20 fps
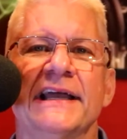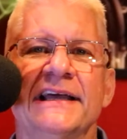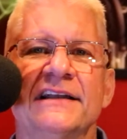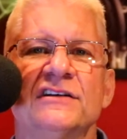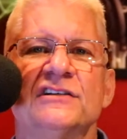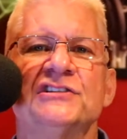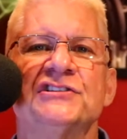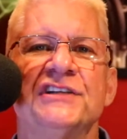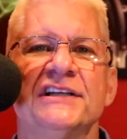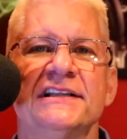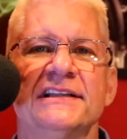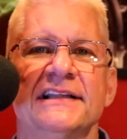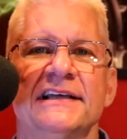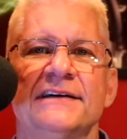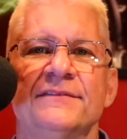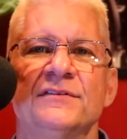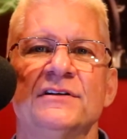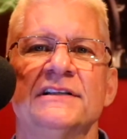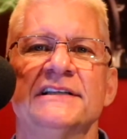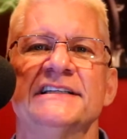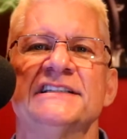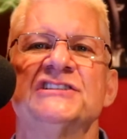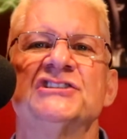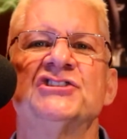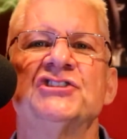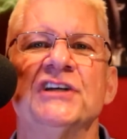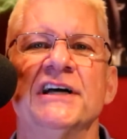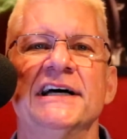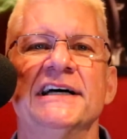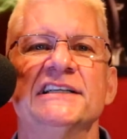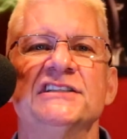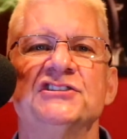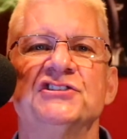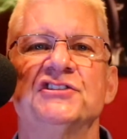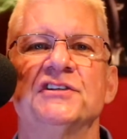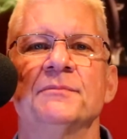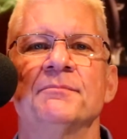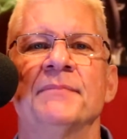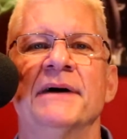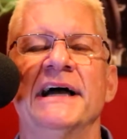energy level is
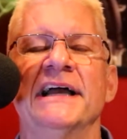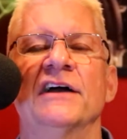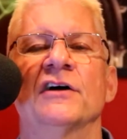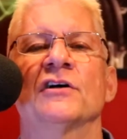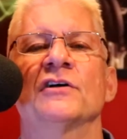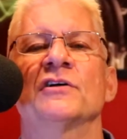judged by our